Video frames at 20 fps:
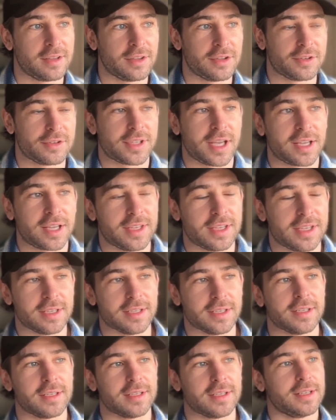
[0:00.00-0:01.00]
there's
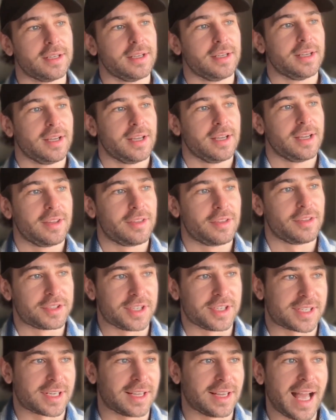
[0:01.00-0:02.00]

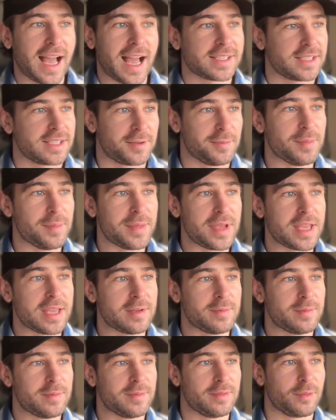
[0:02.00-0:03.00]
this classic
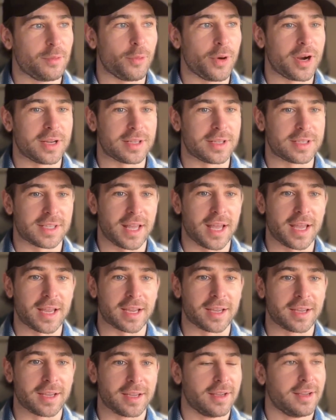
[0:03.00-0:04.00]
meme where it's
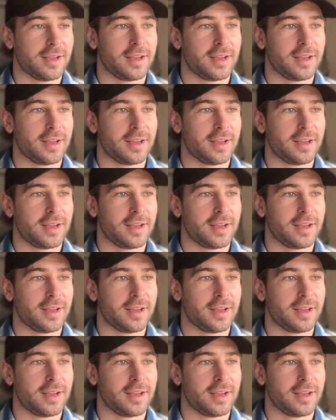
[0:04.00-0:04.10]
like,